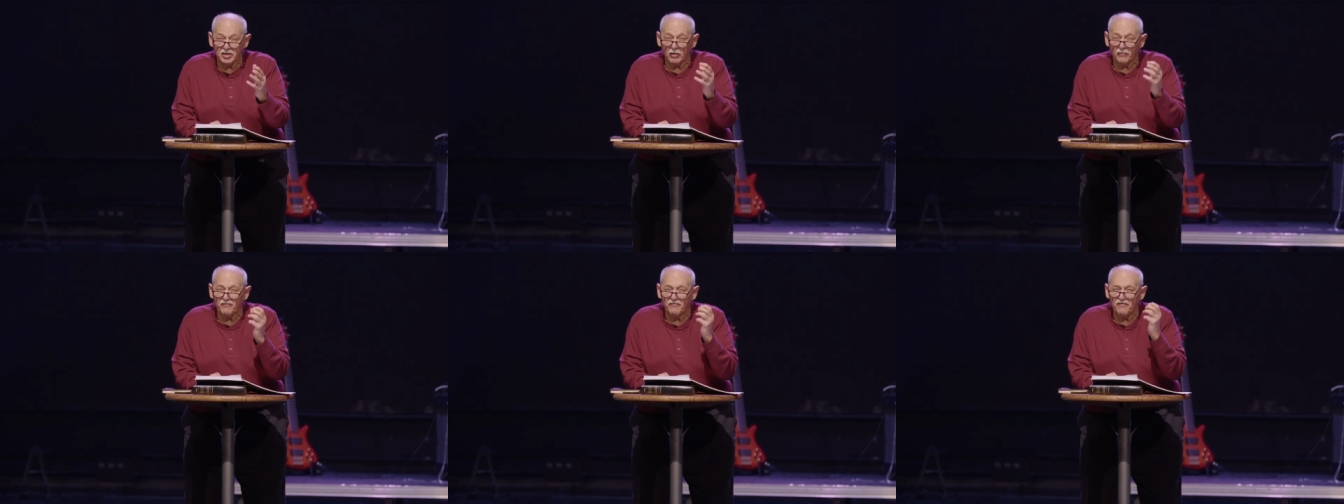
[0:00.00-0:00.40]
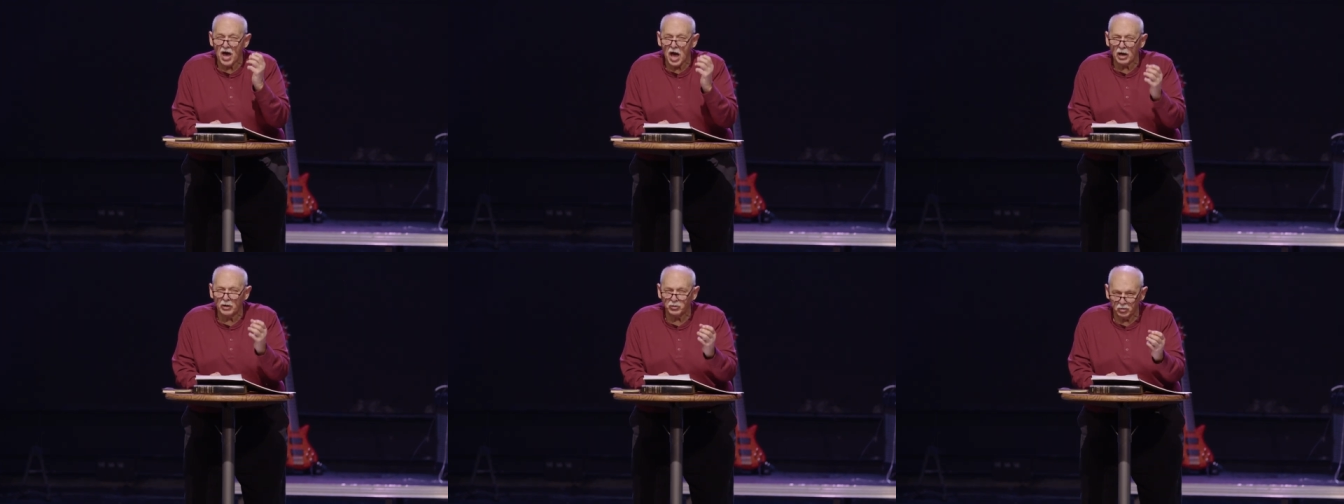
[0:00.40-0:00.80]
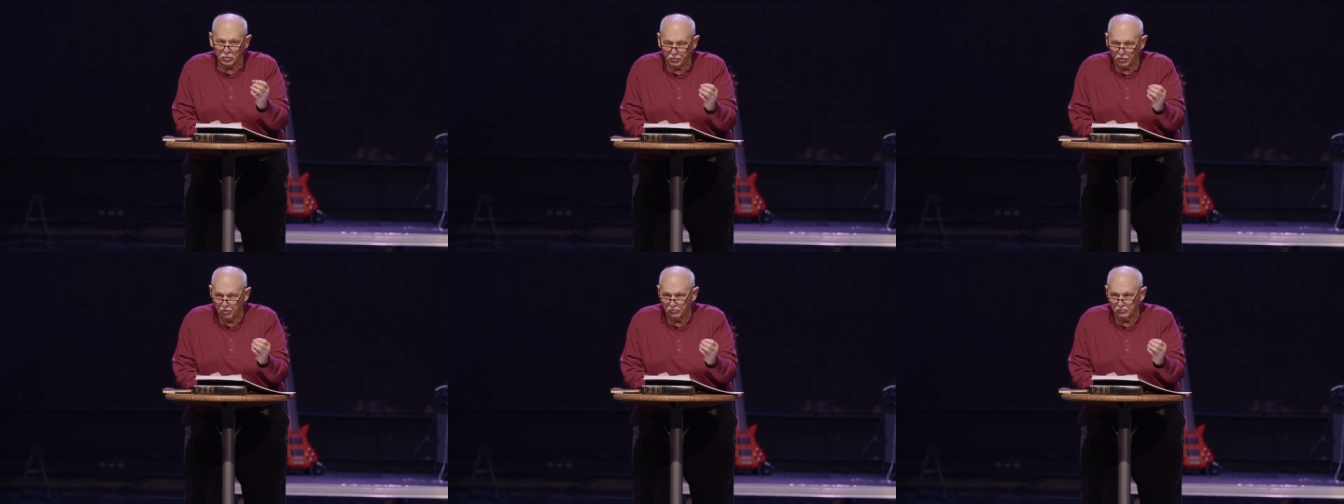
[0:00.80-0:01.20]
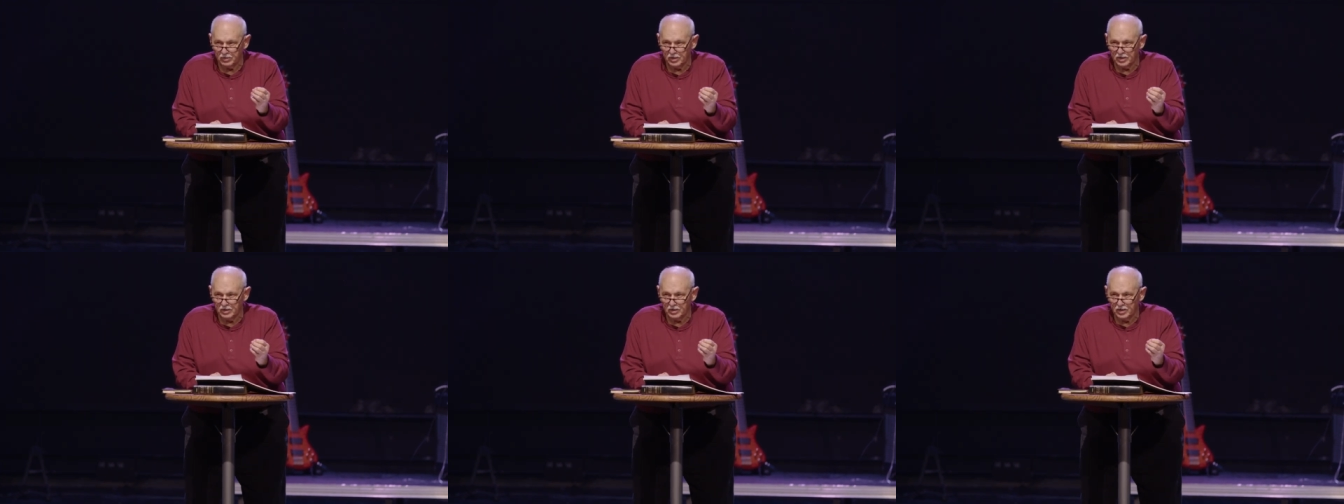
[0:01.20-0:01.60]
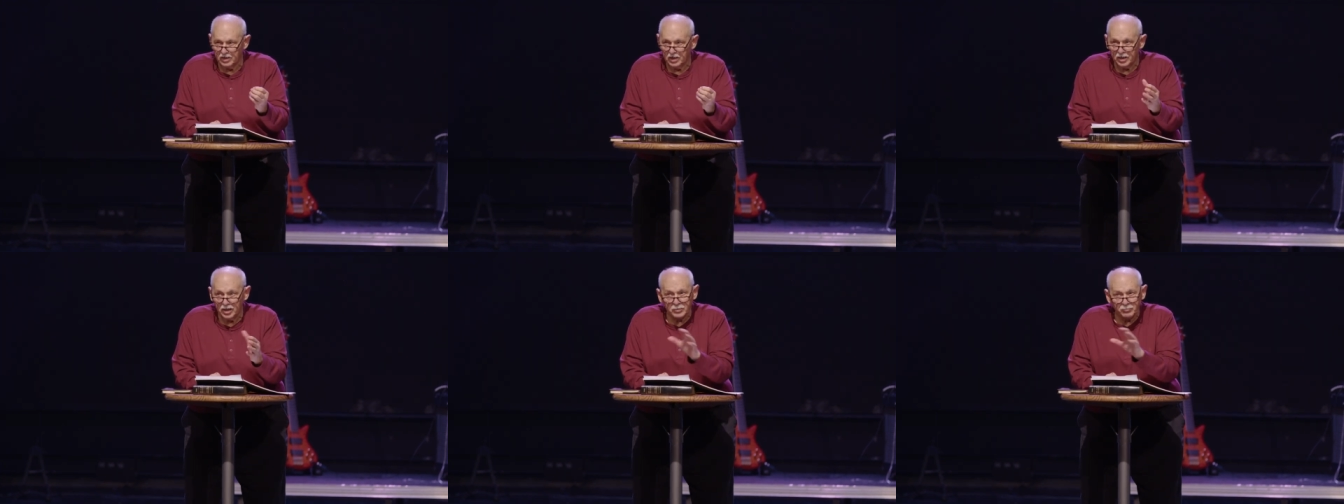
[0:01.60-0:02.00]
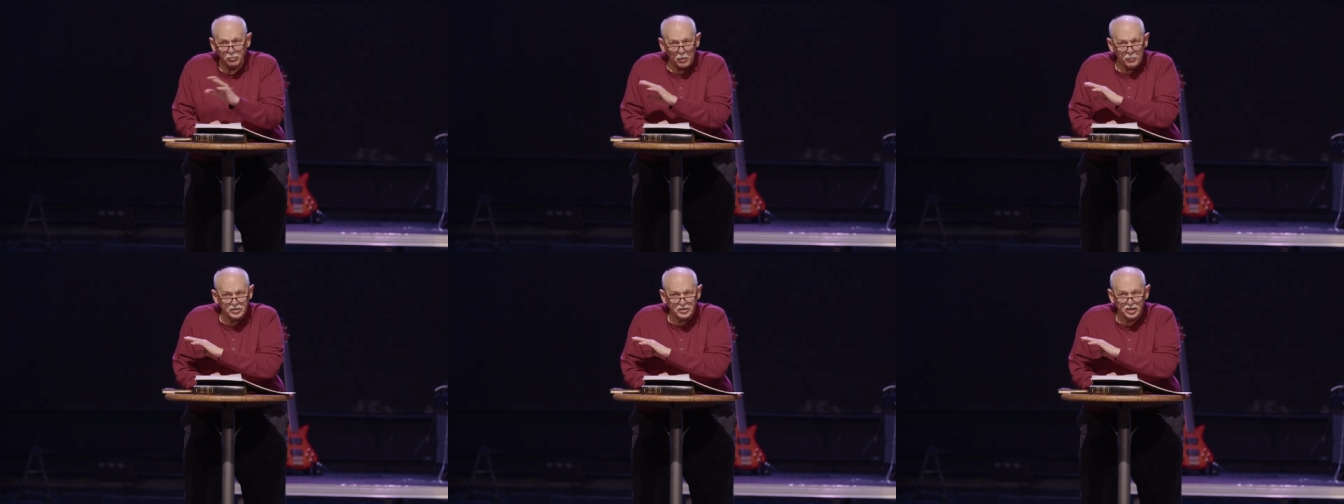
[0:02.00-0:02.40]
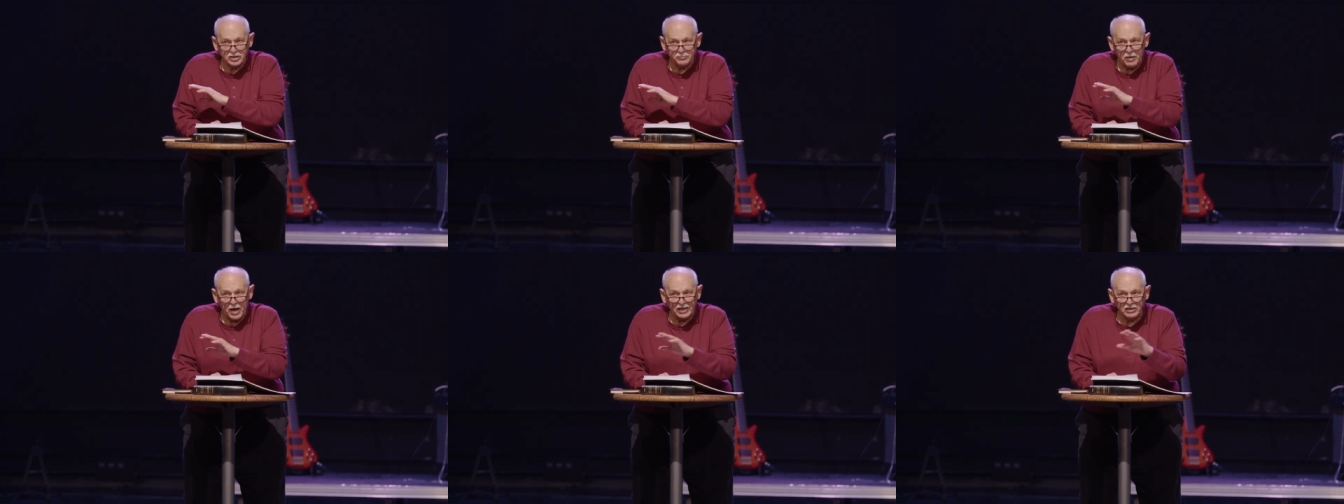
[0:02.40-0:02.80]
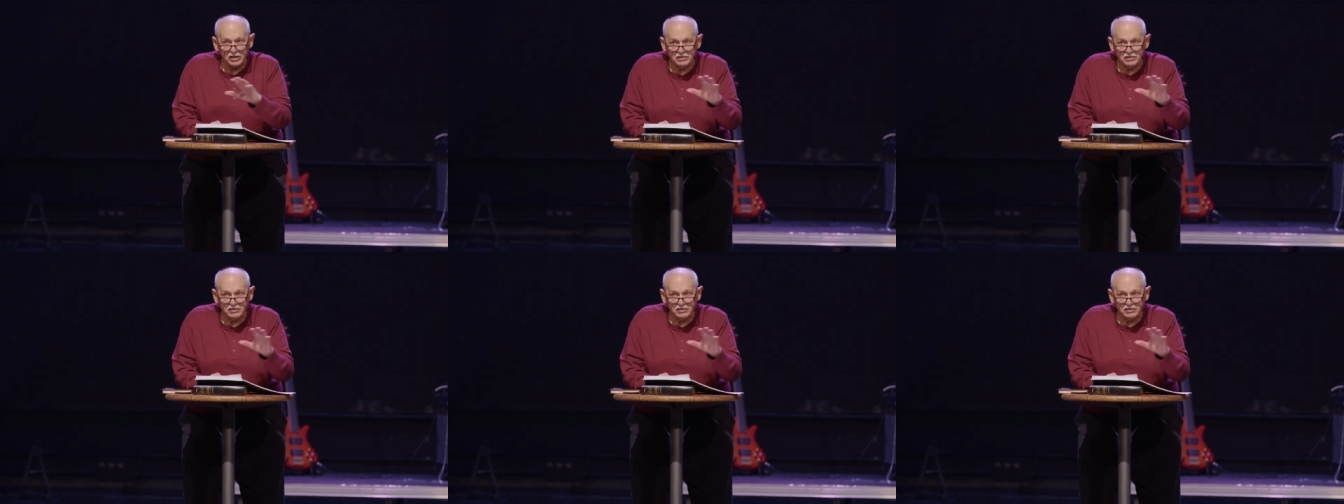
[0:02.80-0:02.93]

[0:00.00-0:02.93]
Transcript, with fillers: are valuable. His promises make the